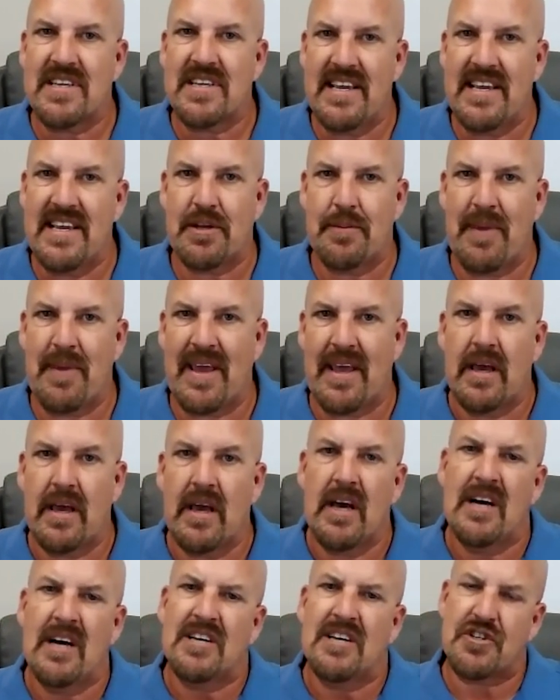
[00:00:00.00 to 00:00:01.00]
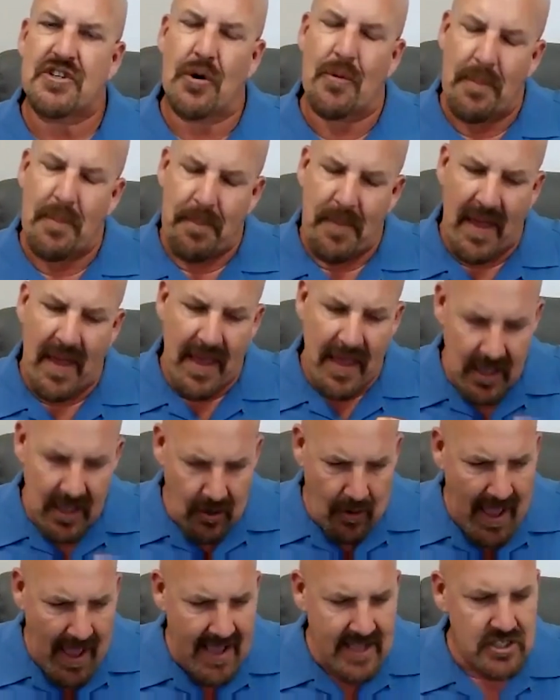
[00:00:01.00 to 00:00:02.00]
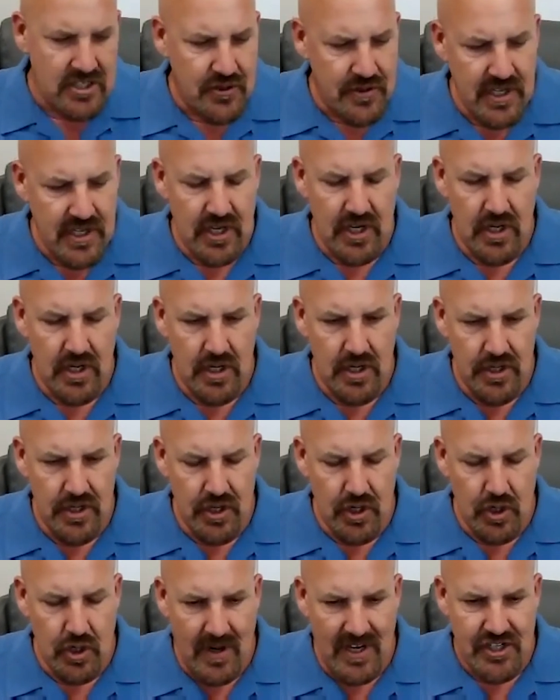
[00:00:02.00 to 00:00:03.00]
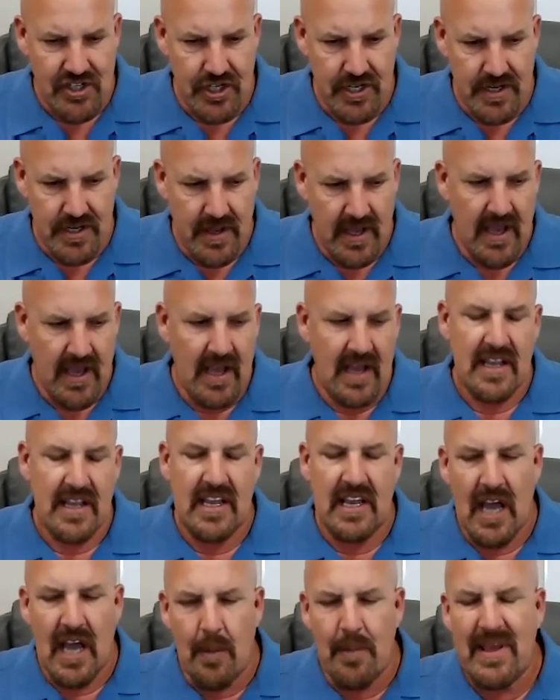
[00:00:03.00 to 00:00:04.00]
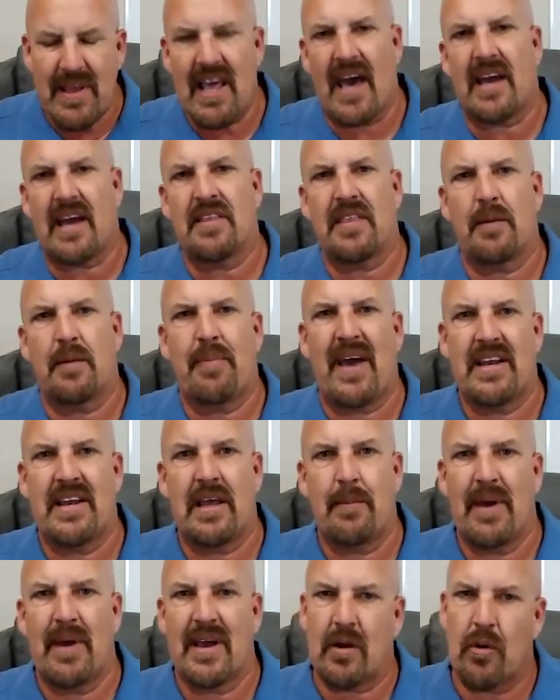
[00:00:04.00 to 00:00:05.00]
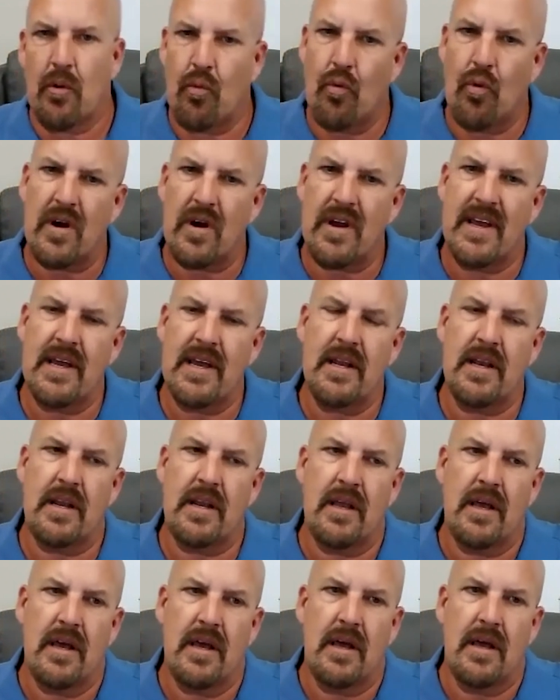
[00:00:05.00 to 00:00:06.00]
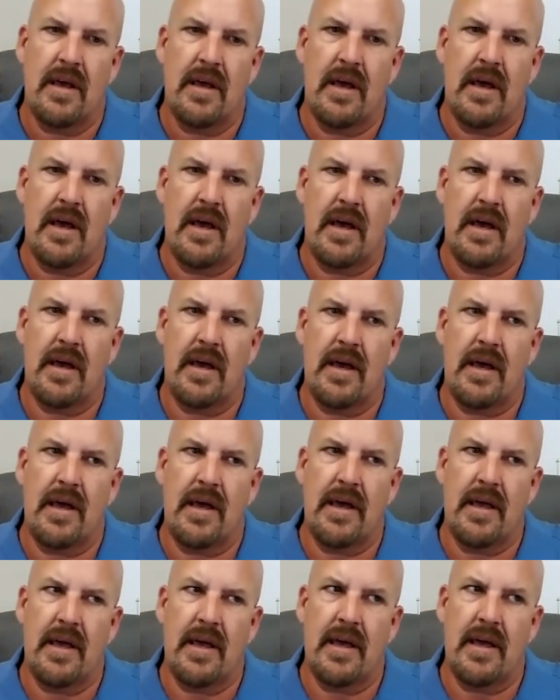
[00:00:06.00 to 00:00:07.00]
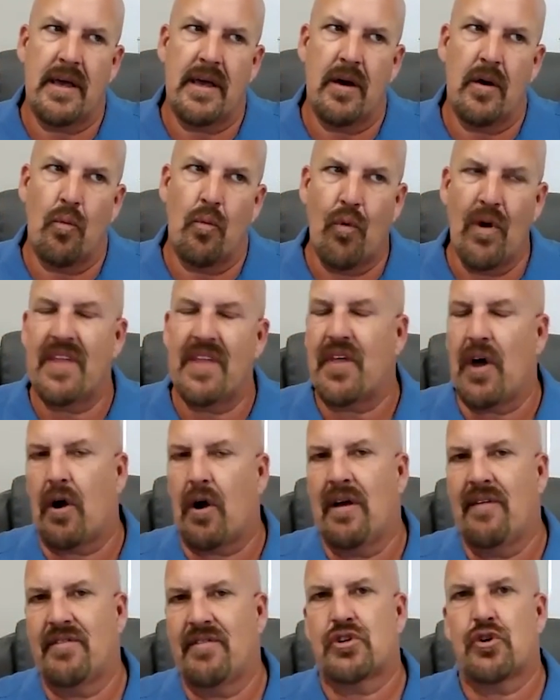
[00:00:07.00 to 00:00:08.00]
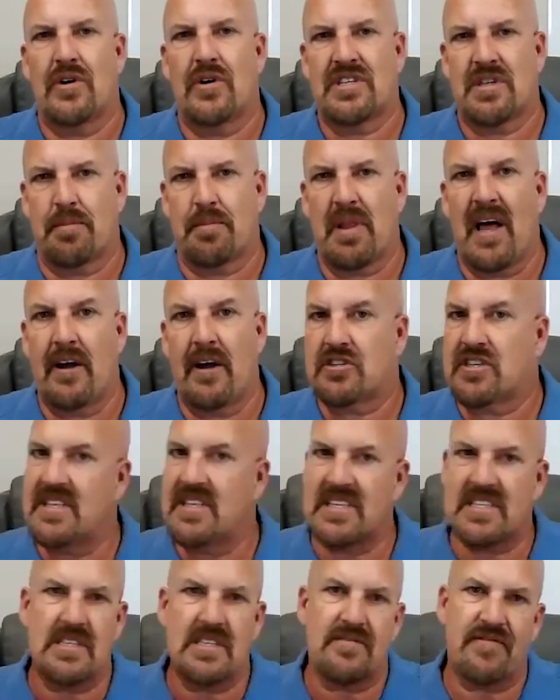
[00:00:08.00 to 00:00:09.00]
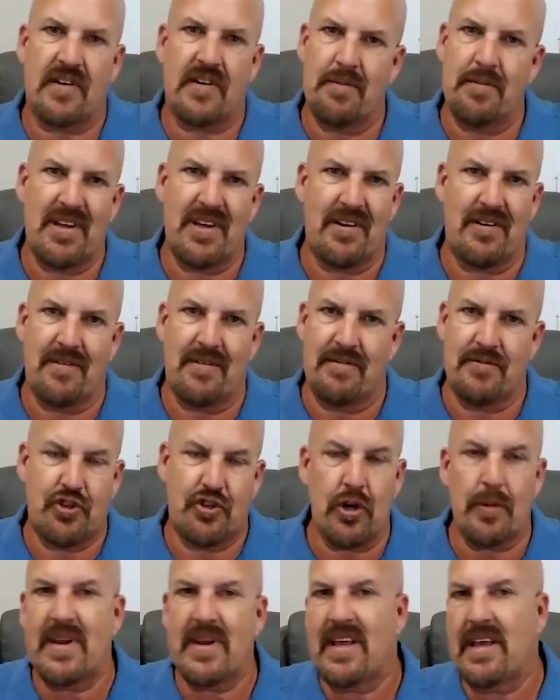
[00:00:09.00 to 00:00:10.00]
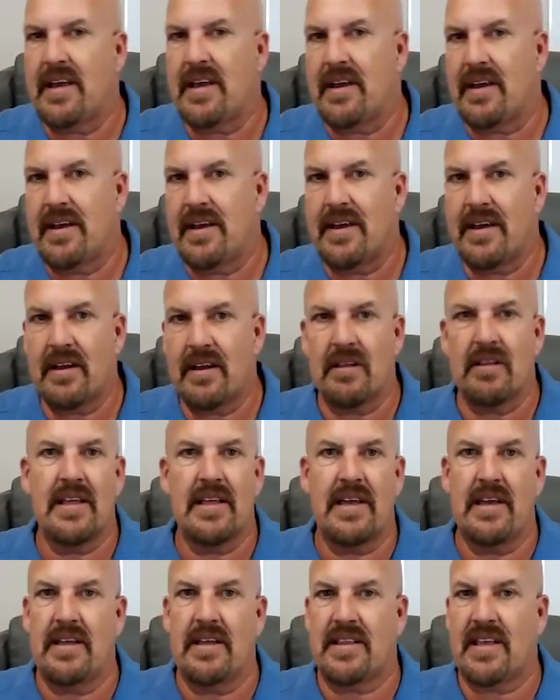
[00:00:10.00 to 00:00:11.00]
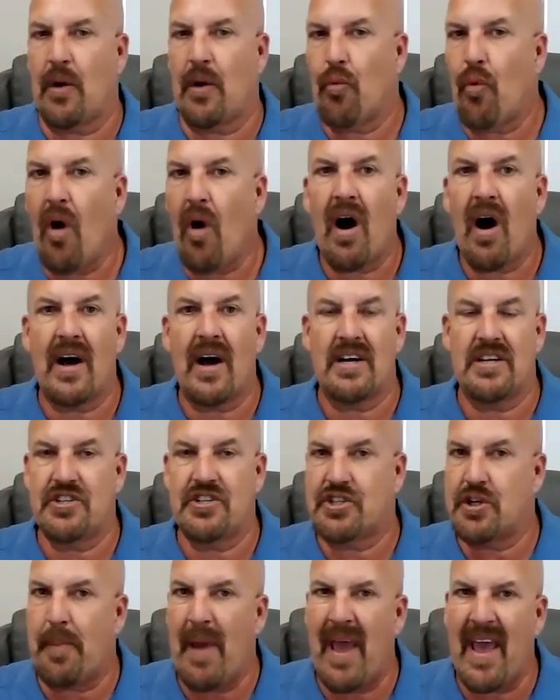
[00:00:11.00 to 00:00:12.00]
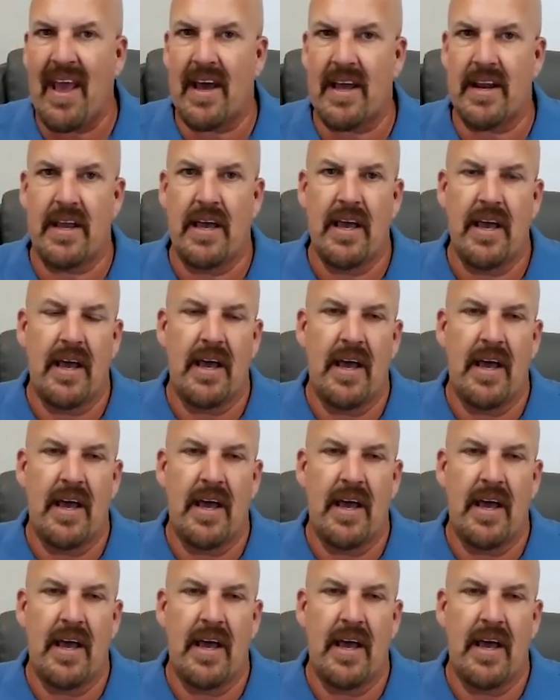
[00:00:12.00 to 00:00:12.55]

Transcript: key to me. So answering your question, coming out of the pandemic, working with our inventory suppliers, and this is from Germany, Italy, Taiwan, Japan.